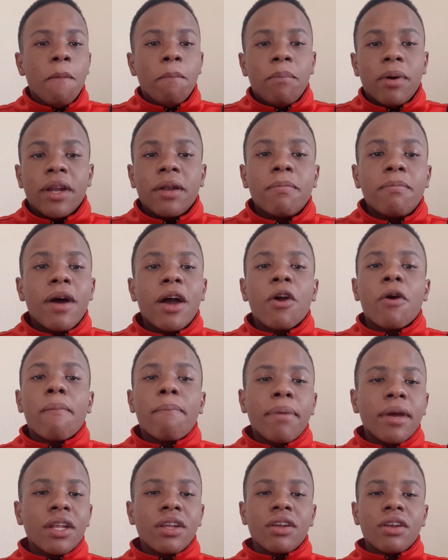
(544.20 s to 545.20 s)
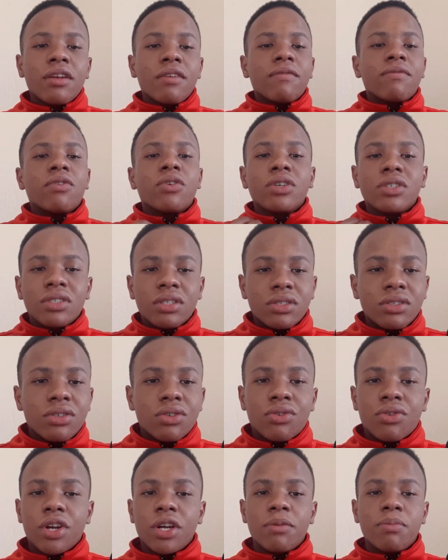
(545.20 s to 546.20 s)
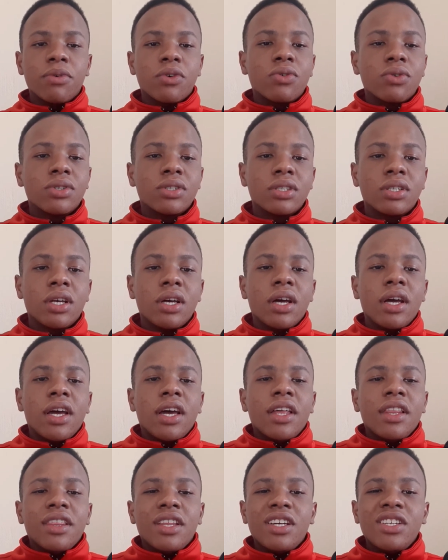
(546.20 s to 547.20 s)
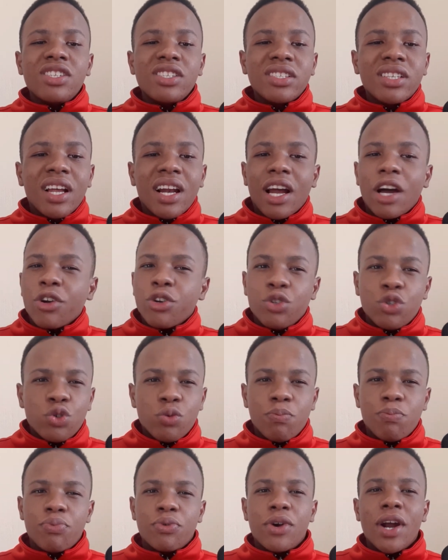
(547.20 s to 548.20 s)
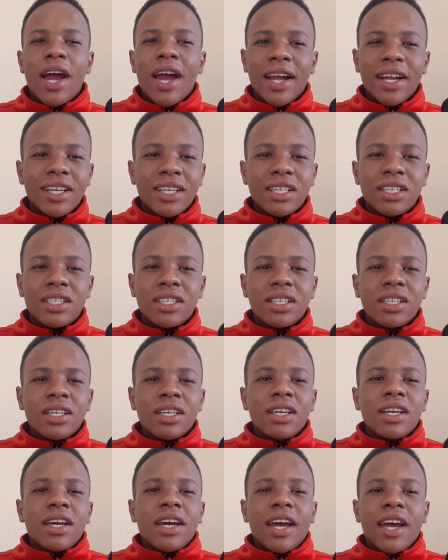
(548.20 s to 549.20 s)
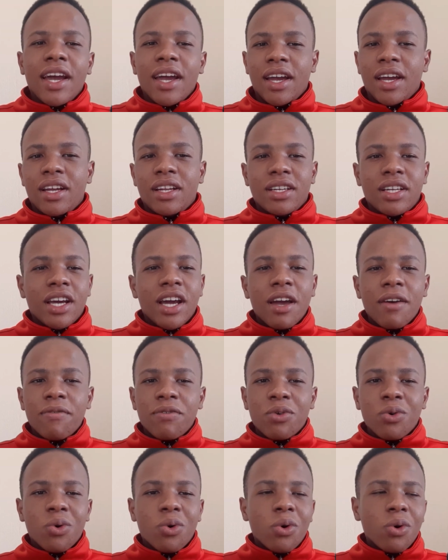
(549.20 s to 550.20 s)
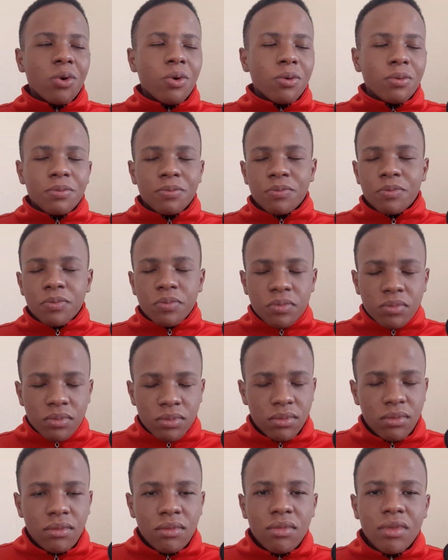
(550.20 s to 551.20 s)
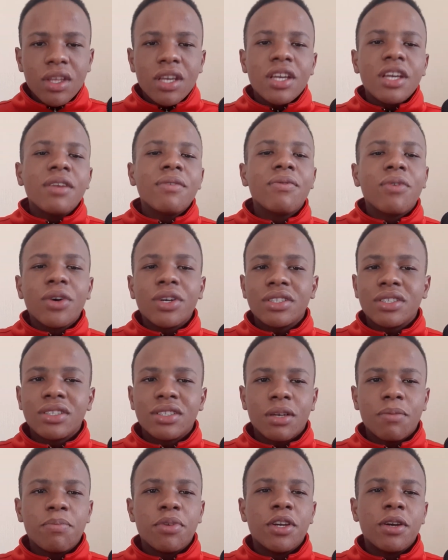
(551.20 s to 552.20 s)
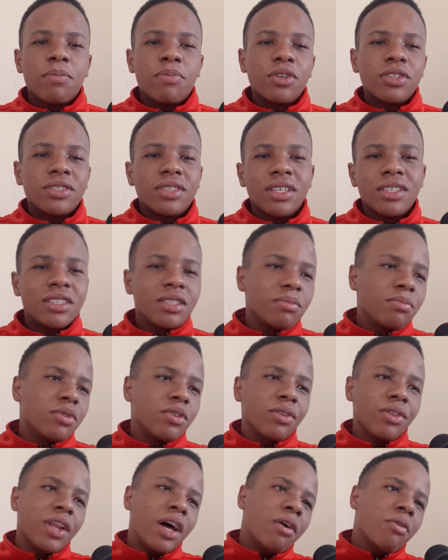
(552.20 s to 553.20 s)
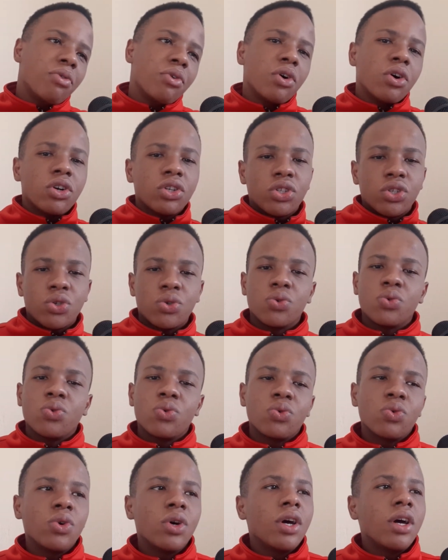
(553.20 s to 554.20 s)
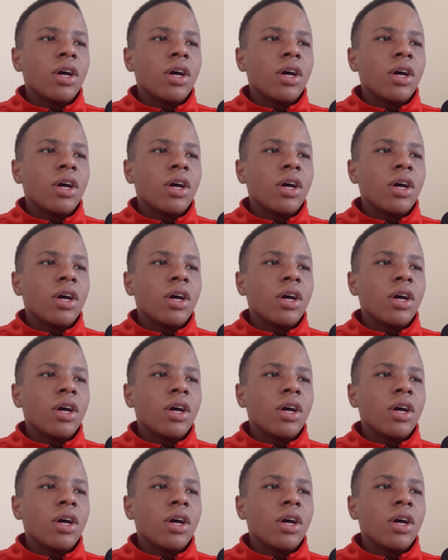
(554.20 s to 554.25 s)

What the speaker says: But in my opinion, invoices are great because they just allow you to brand and have your invoices appear presentable. Now there are two